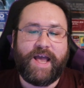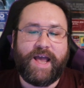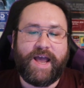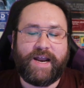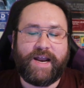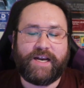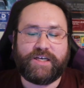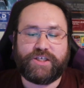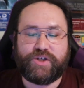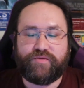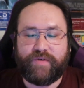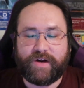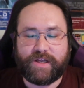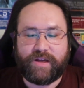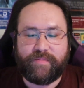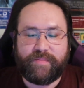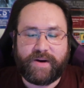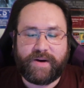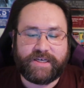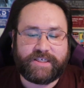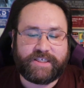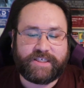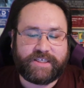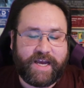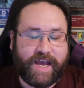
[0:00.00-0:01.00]
It is directed
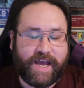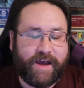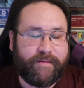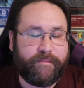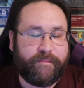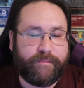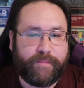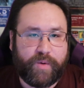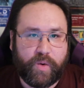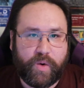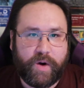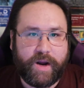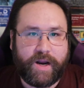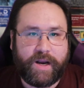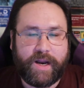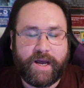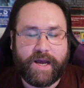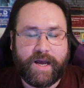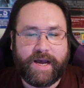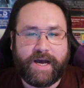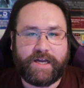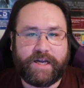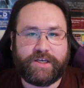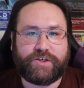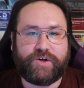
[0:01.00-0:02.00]
by Sam Boyd
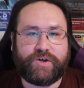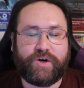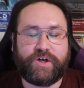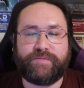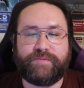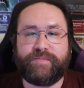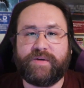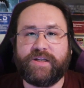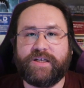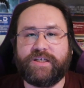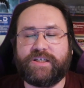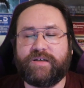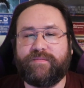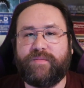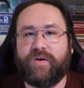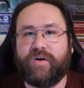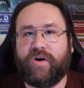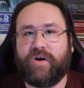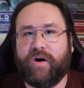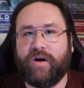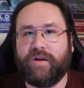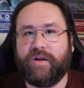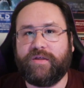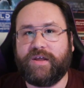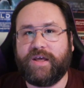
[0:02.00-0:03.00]
and stars Melissa
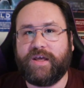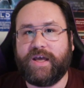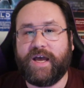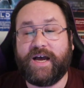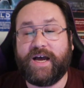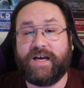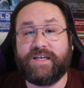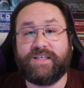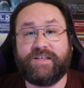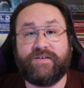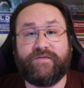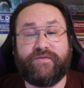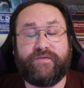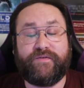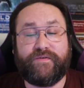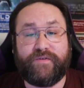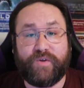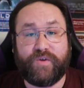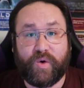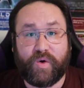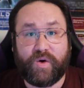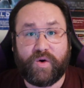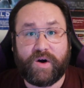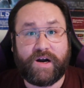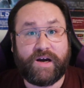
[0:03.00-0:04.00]
McCarthy as
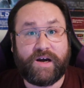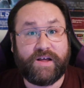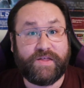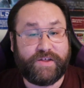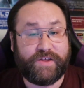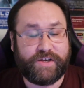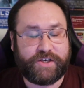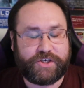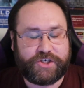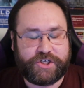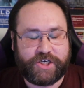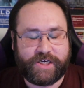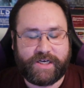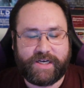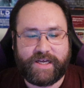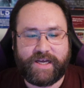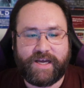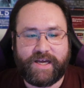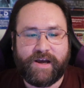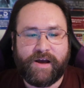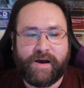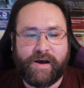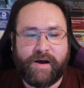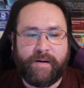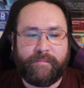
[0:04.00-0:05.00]
Flora the
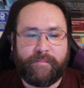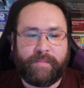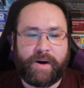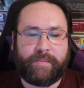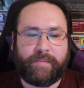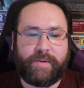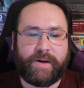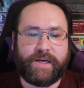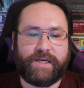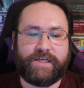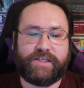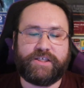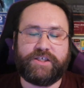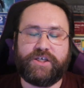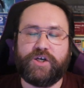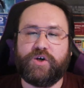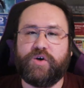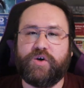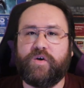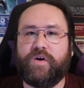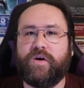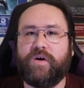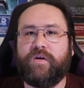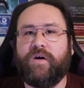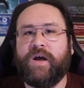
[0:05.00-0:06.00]
Genie, Paapa
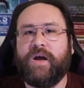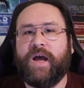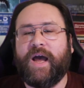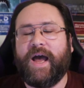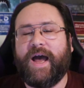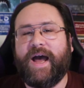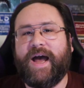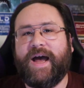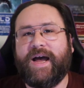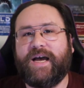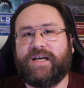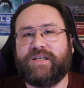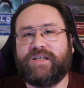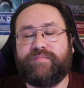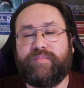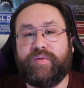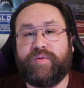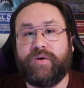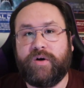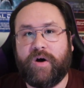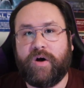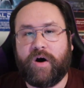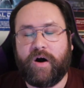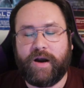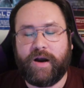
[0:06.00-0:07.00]
Essiedu as
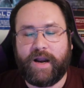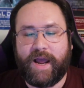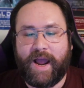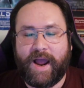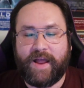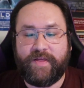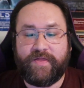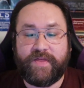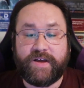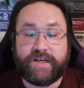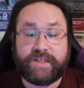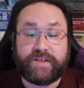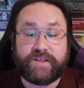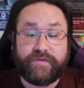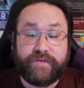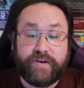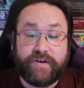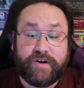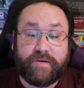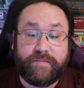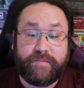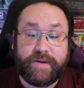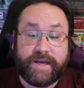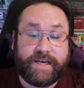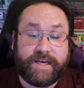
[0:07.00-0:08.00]
Bernard, and this
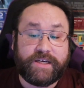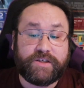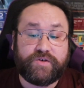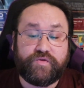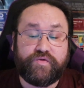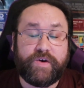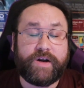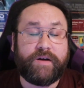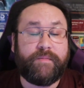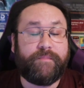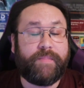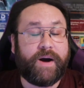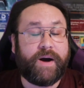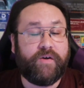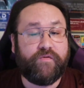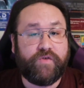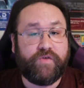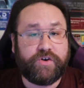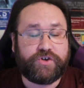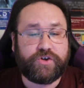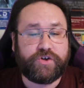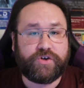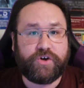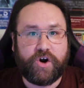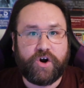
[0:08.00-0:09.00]
film is written by
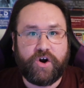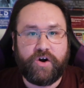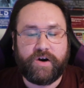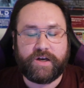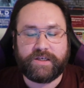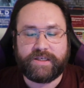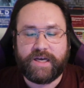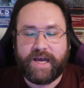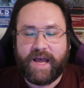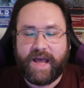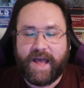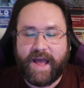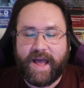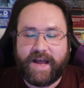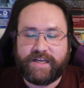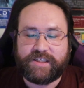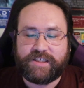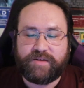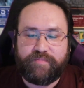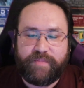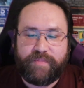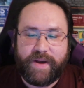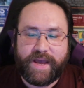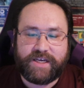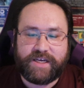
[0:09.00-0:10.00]
Richard Curtis.
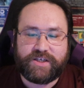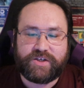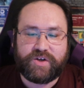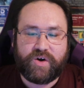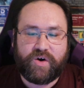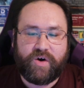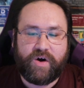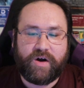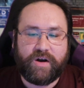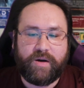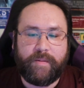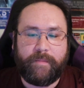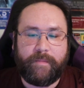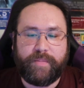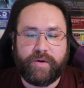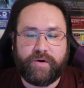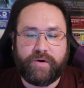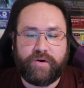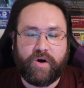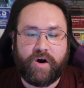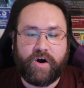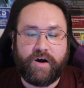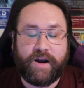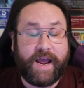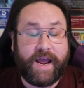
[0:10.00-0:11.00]
It's based on
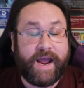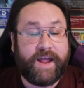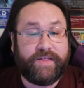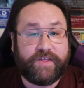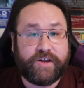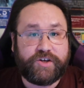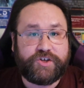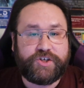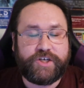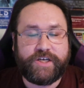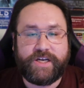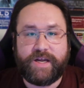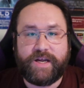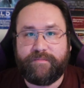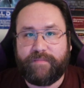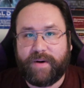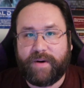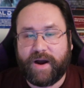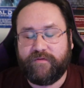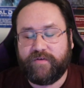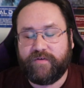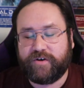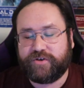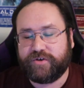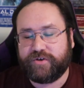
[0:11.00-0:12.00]
Bernard and the Genie
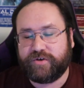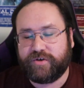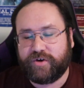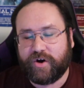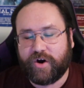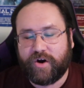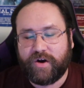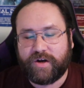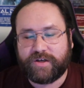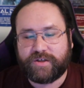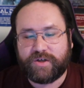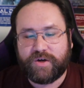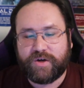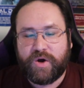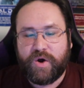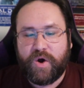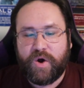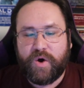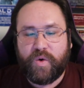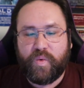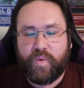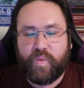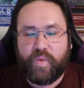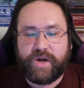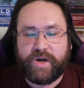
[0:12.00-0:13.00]
by Richard Curtis,
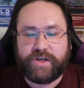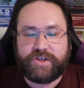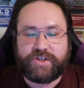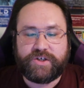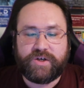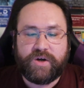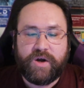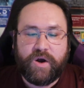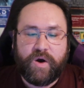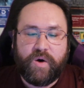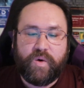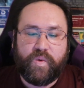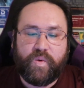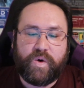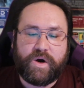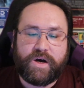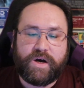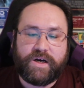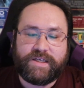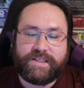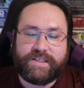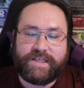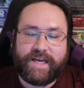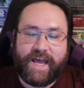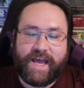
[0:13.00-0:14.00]
which
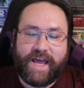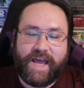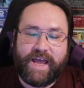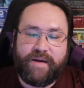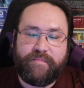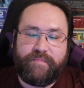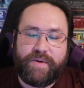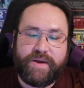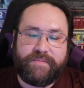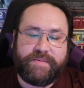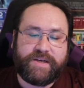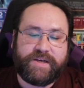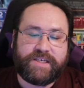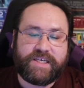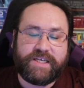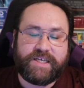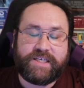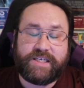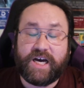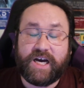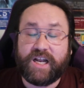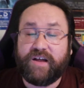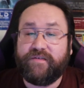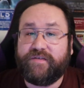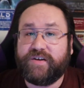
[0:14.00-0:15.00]
was a BBC
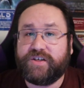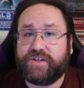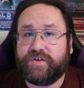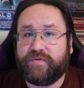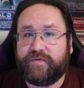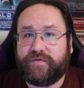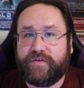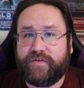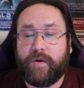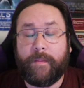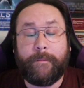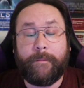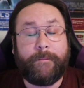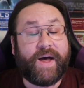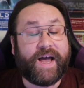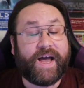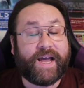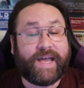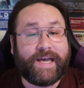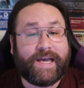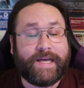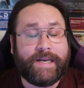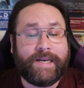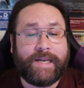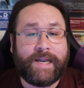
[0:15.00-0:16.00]
television film
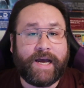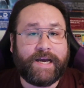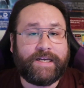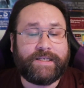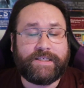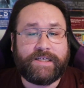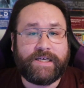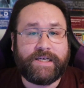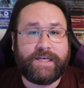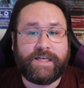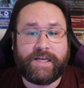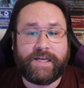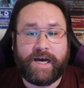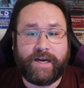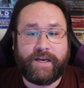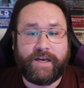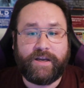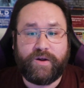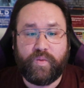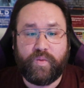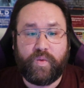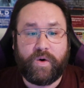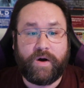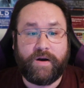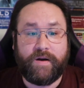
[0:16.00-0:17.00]
back in
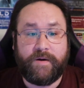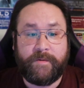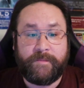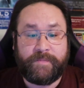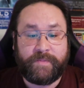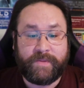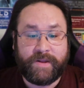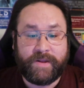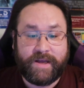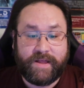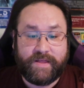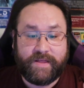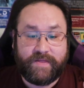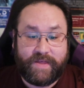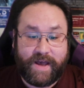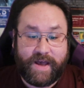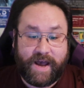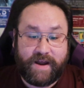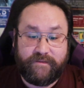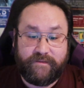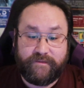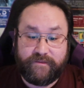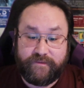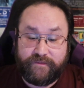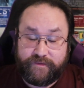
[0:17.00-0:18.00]
1991.
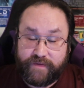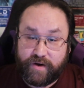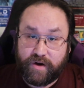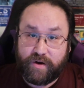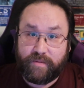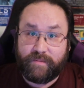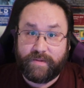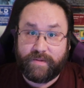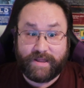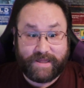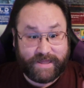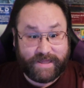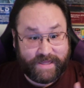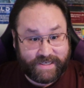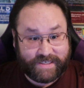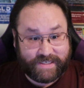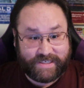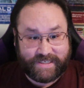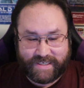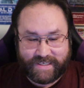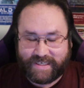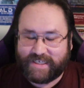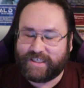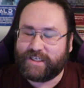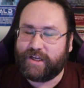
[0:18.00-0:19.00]
That film,
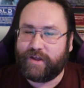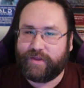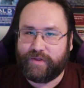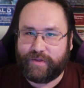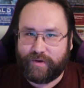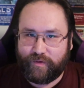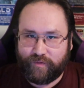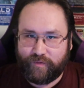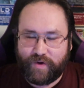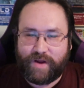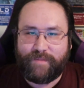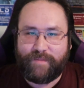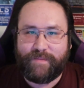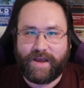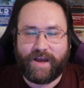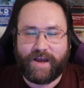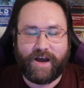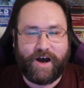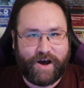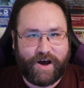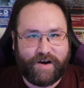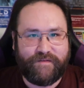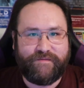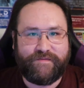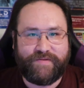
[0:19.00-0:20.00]
this is the remake
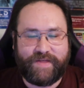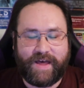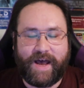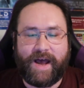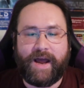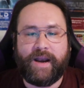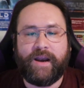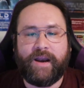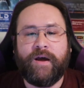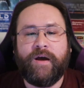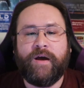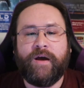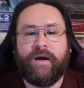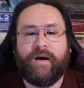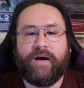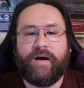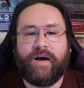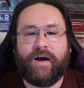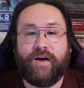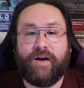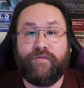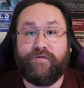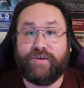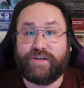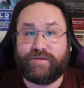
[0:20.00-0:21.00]
of that
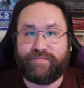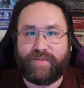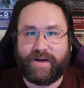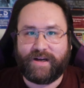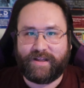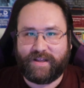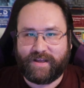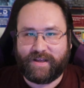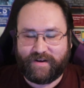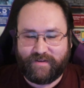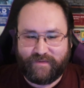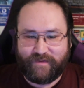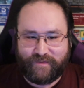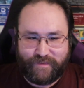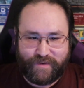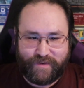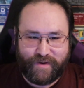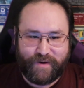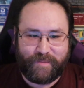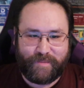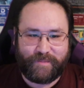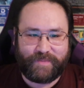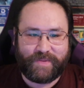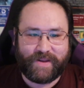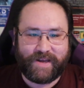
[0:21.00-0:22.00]
respected
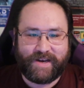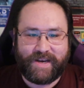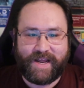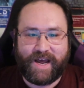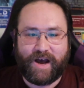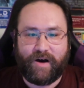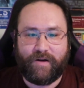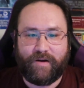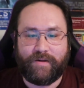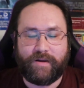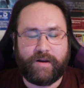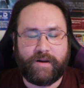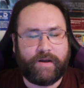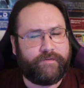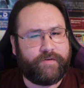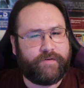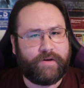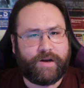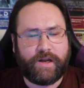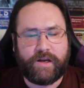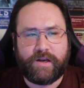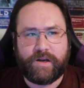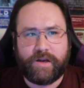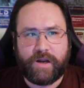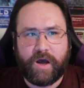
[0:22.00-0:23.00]
film. Now, if you
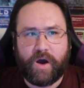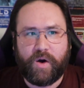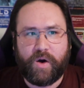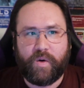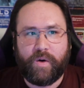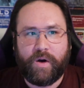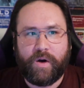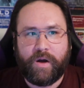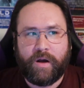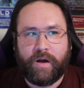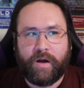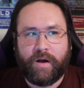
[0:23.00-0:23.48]
didn't know,